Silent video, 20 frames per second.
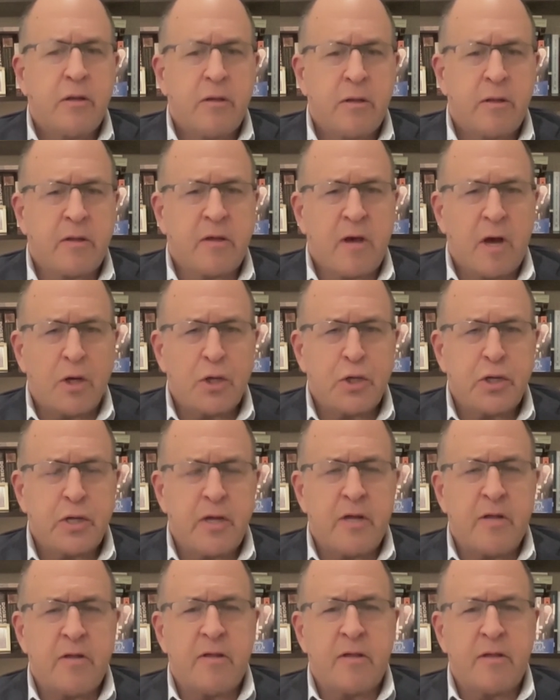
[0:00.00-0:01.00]

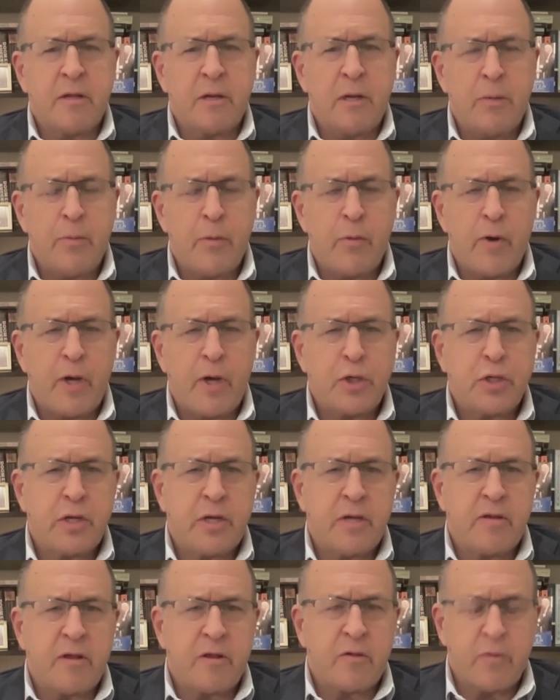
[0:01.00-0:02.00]
discussions and
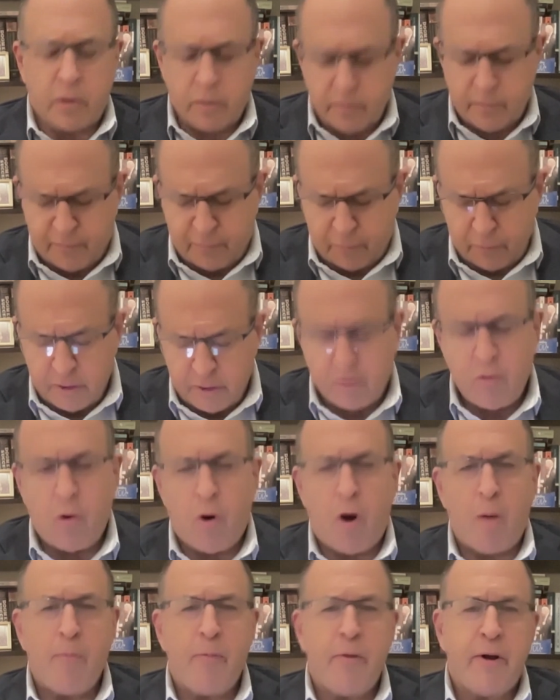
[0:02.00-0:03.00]
deliberations, Israel is fully
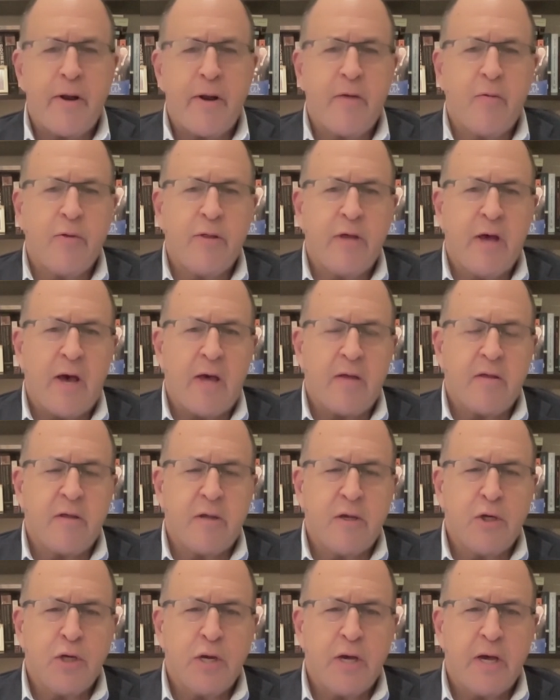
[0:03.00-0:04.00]
cooperating with the I C
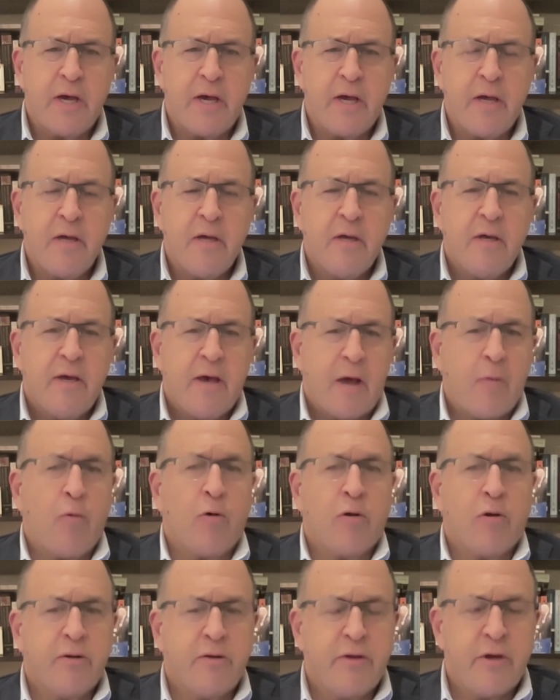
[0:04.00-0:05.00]
J and
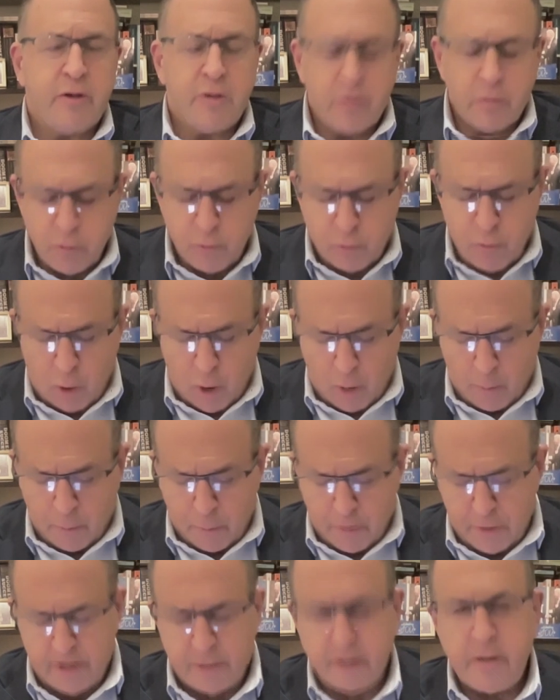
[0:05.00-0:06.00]
will continue to
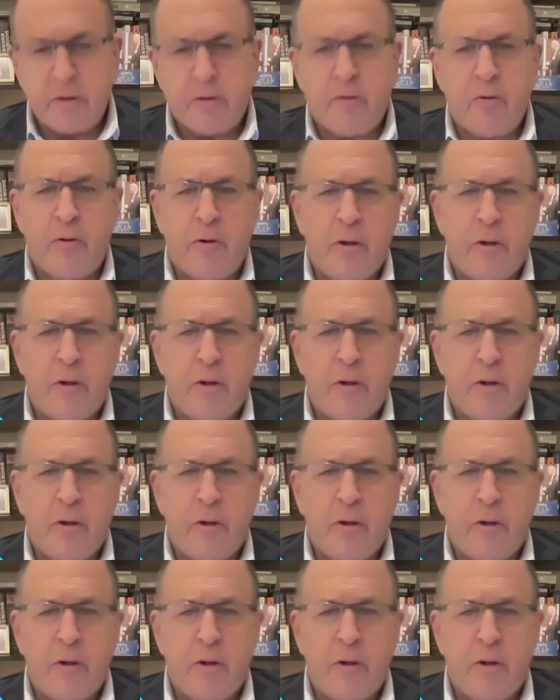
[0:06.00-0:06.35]
cooperate in